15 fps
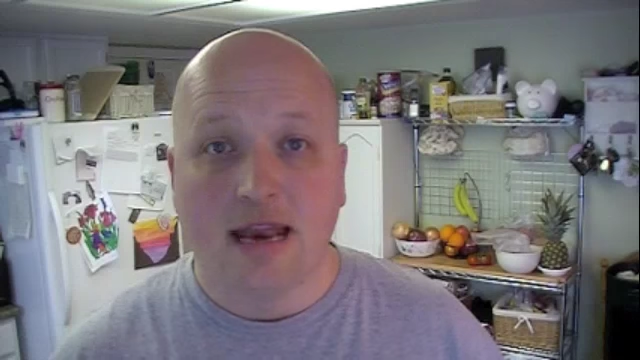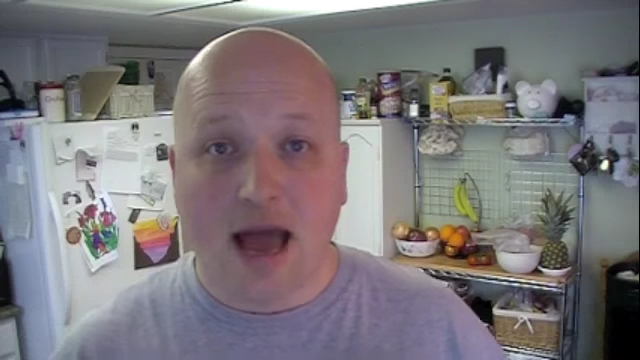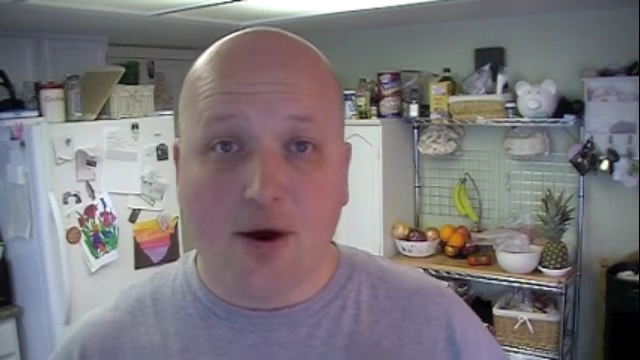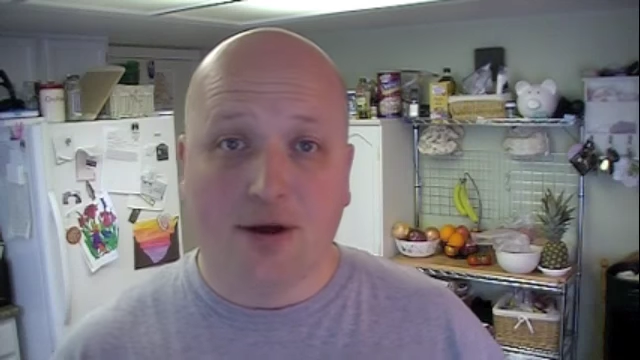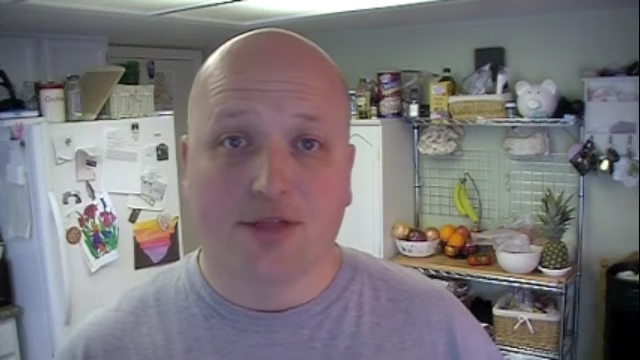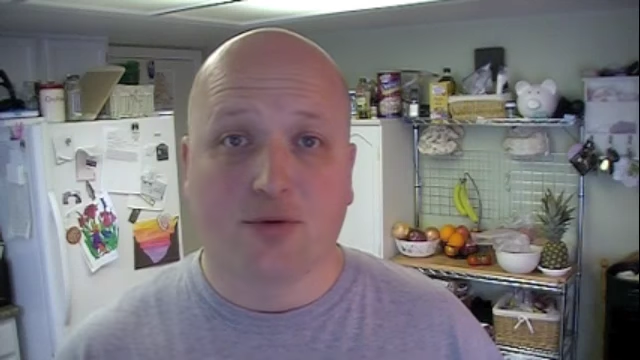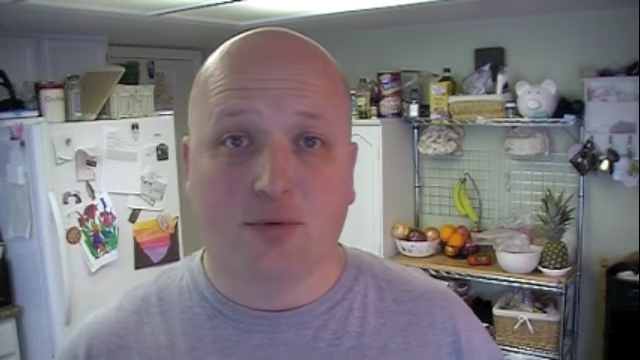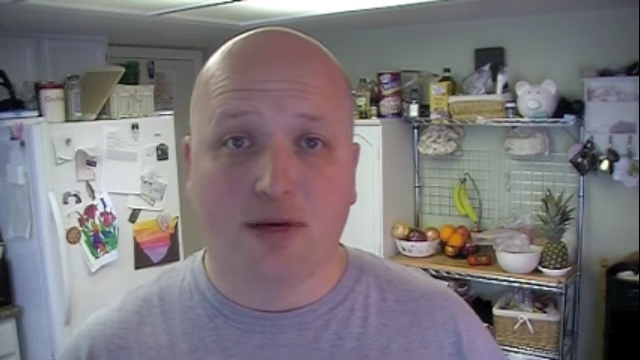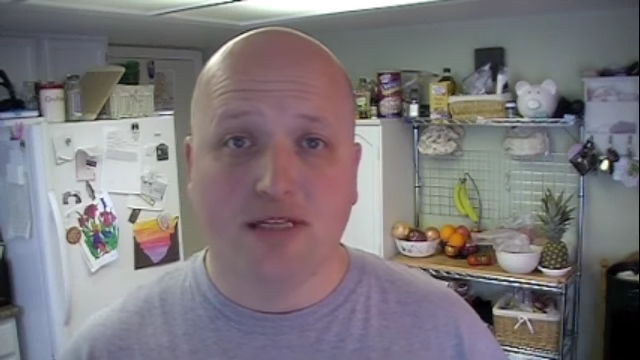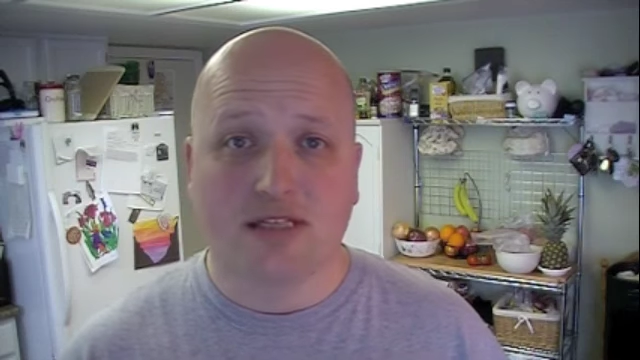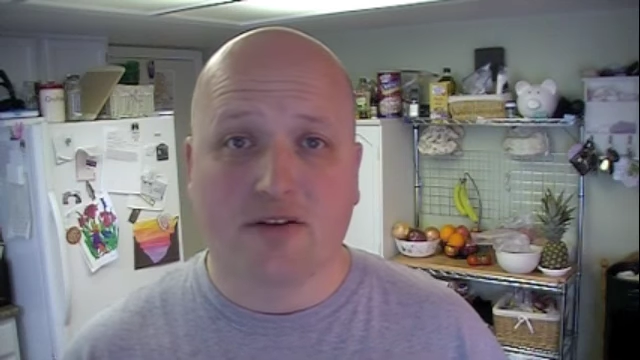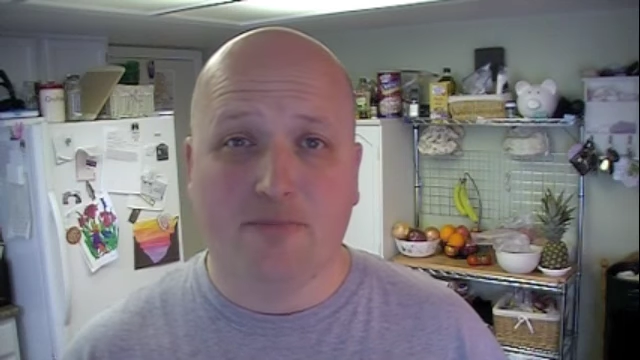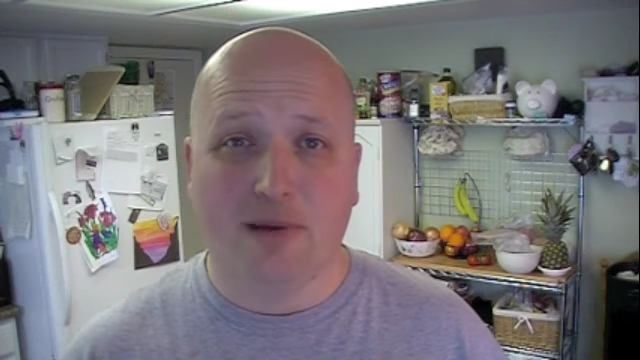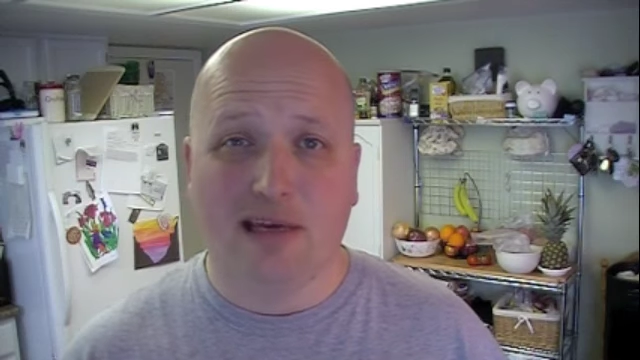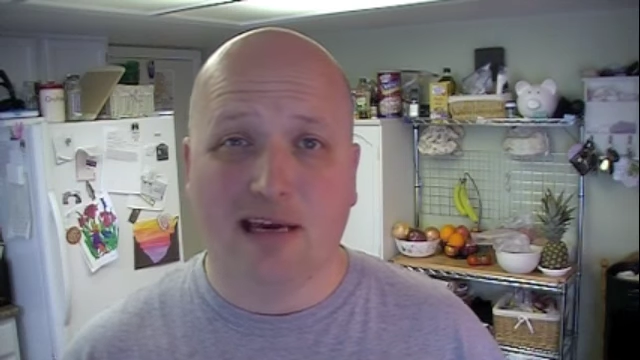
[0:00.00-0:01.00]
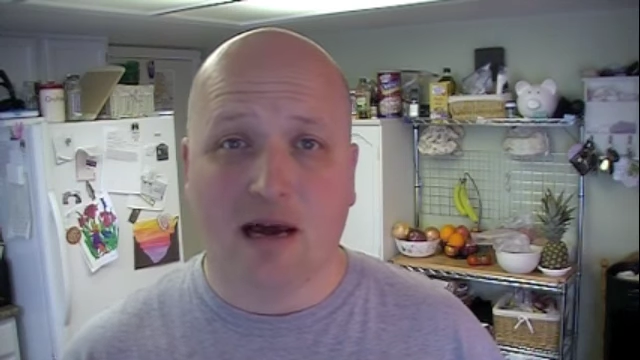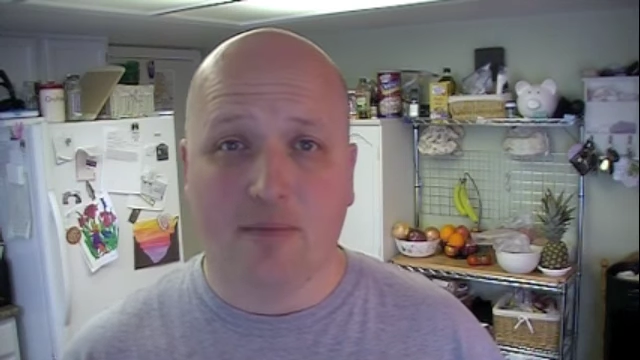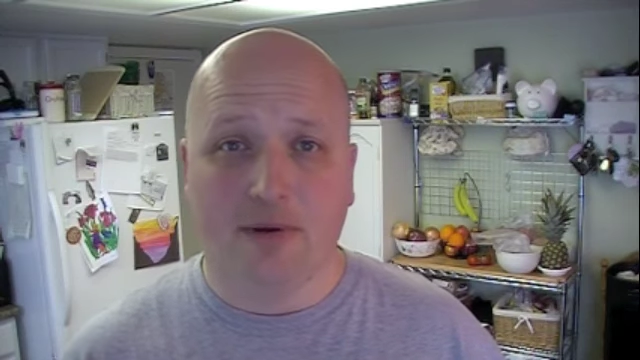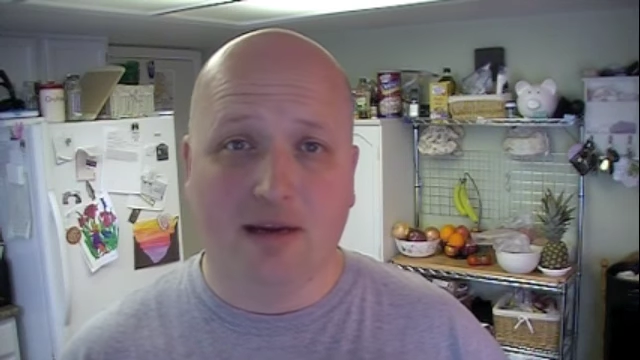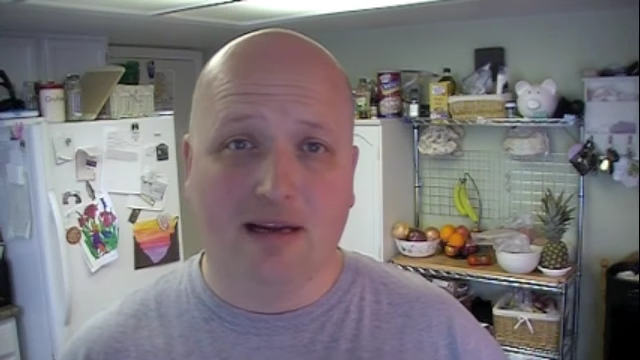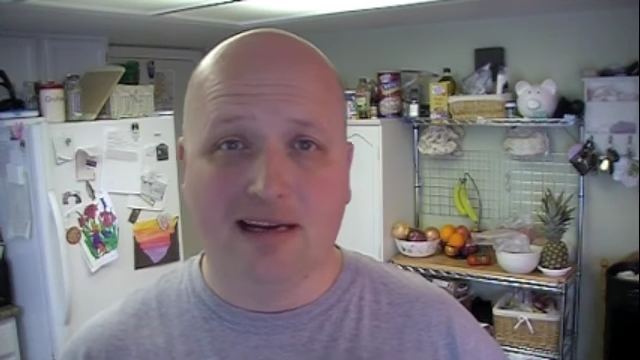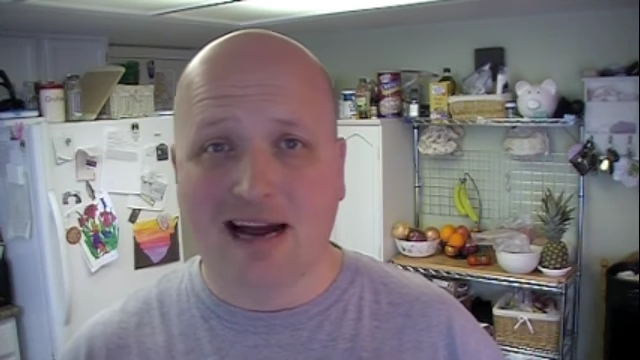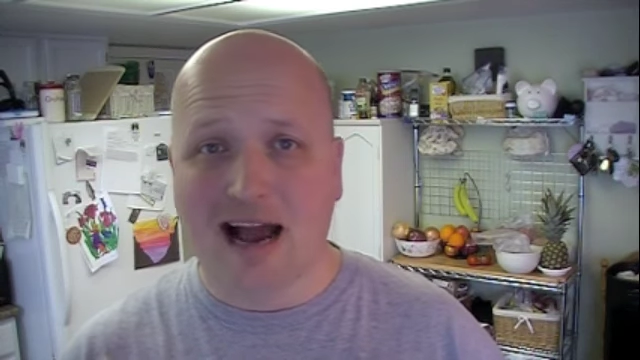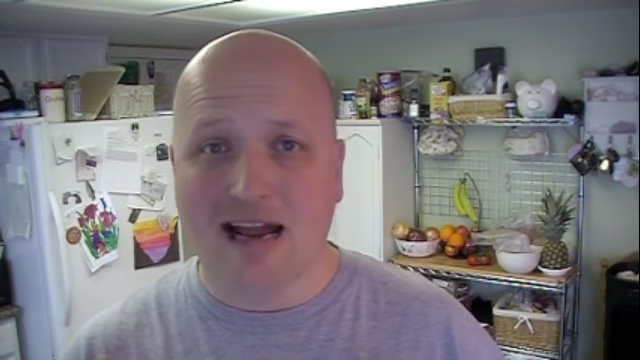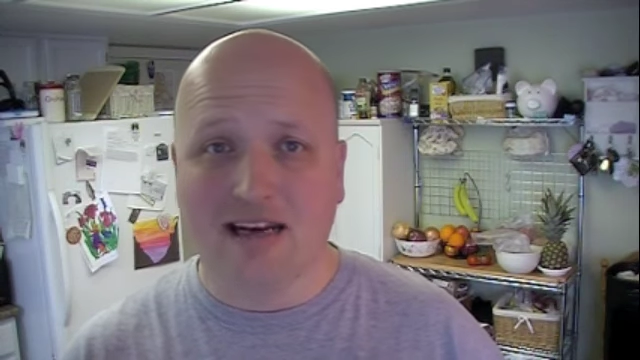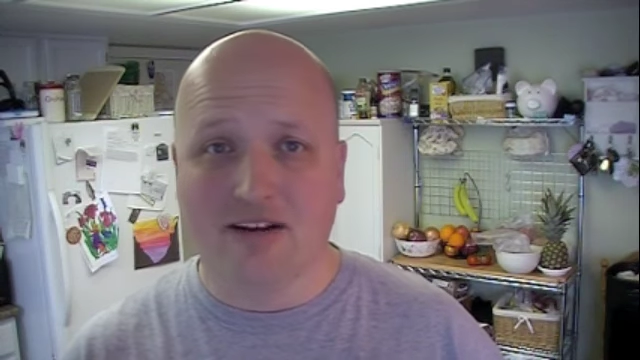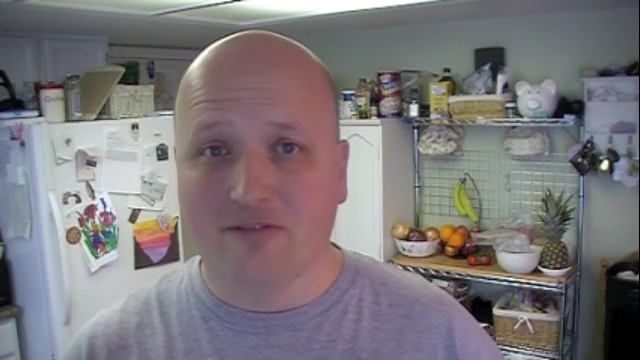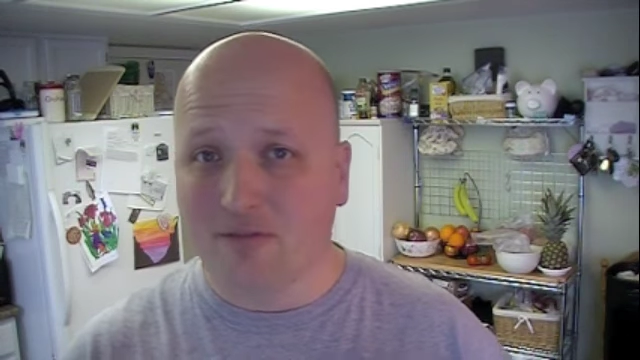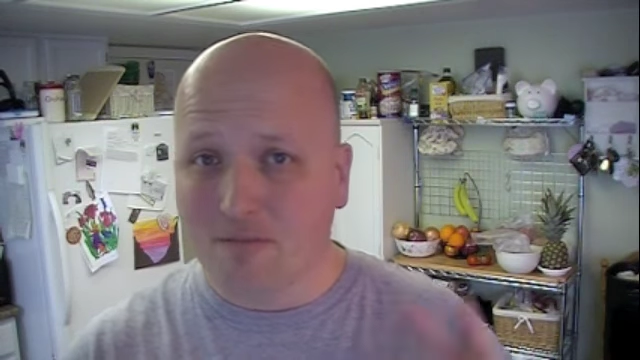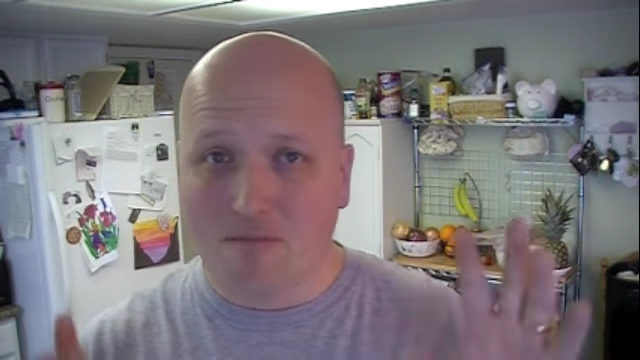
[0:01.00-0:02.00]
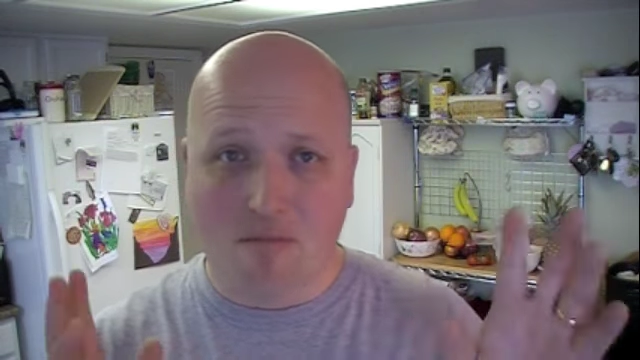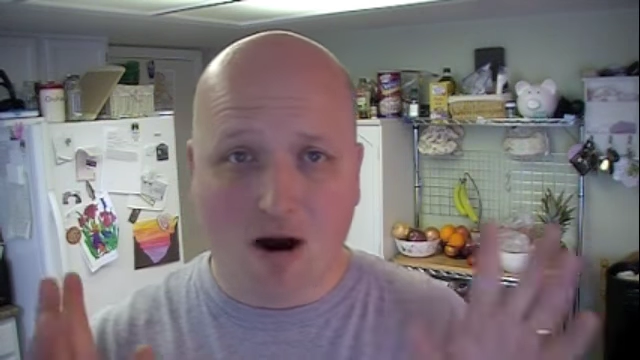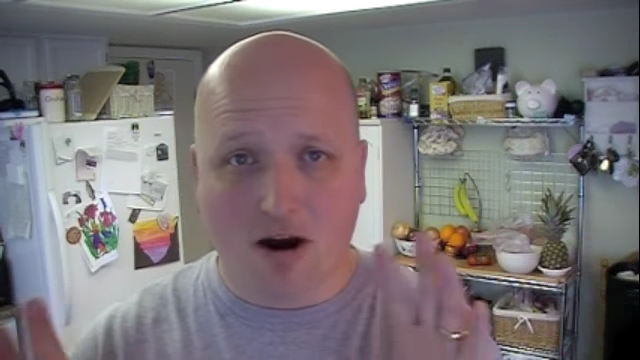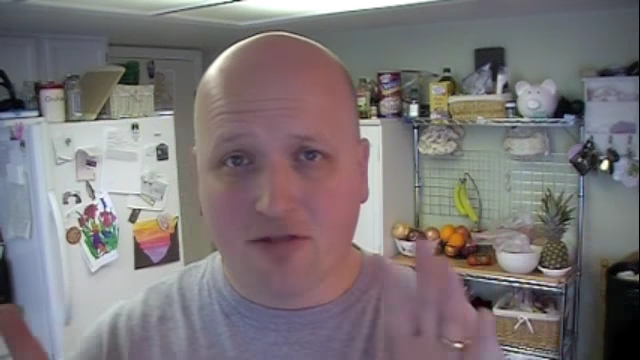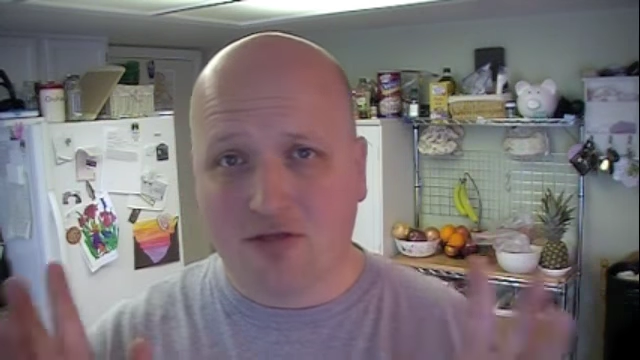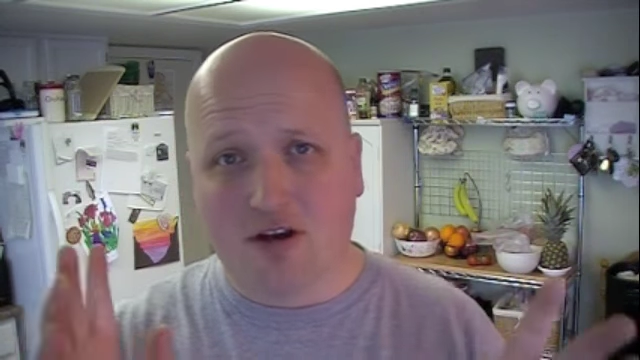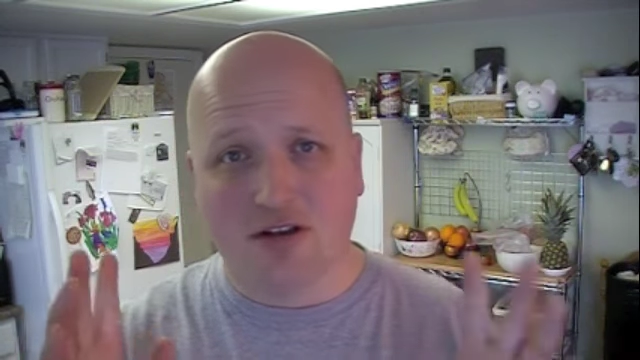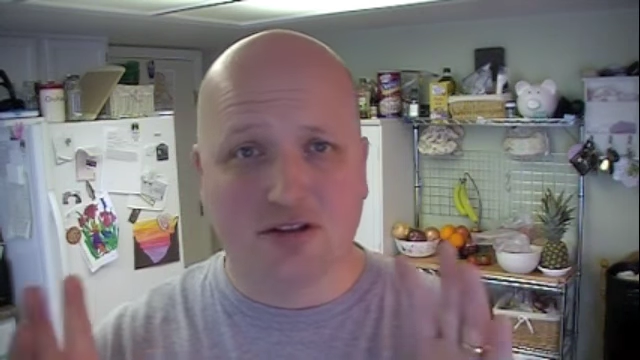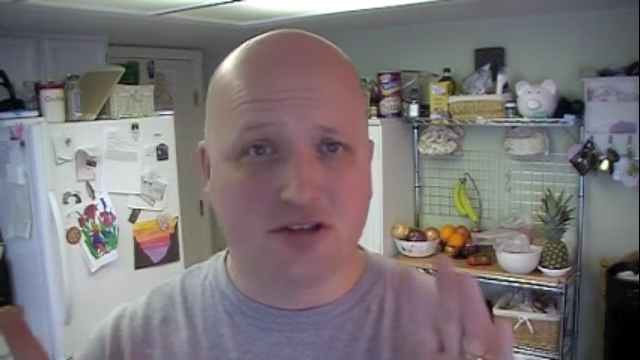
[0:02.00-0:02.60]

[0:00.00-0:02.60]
Now, at the risk of becoming kind of Martha